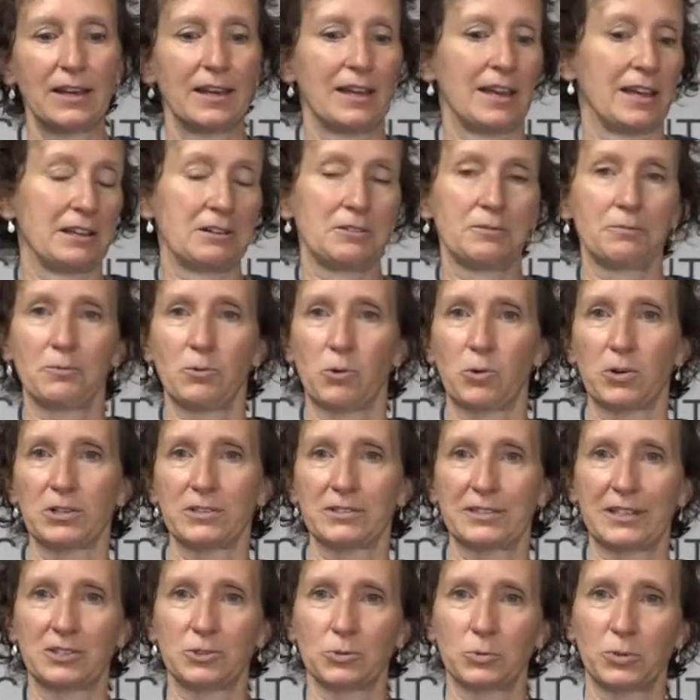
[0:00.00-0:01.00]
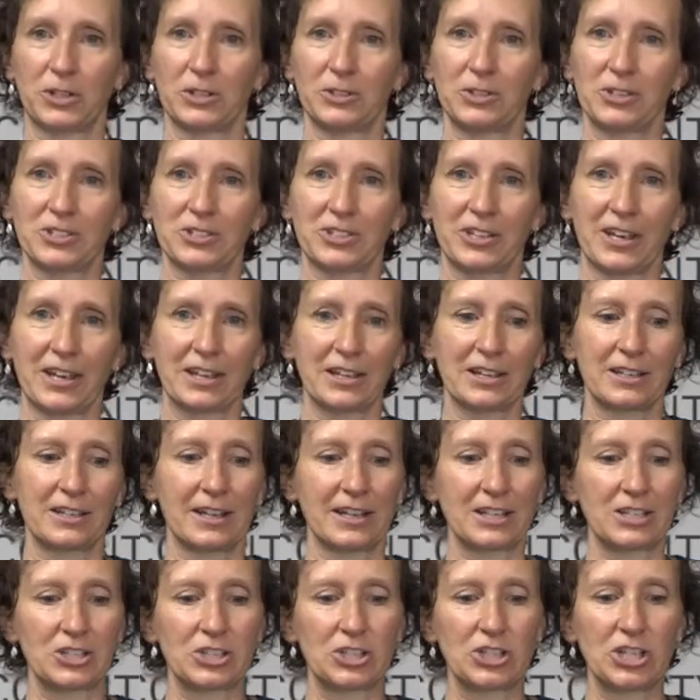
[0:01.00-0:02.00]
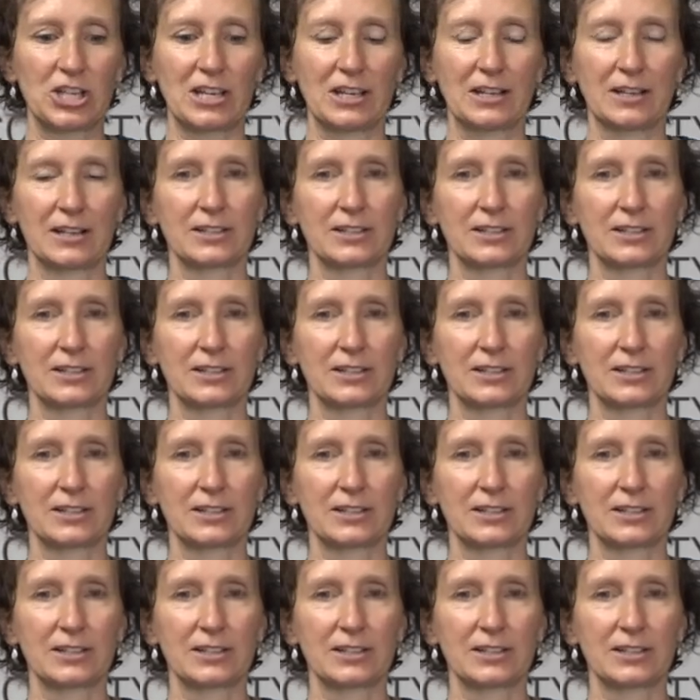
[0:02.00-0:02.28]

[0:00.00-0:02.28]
And of course, that's what it looks like, a nice sheet.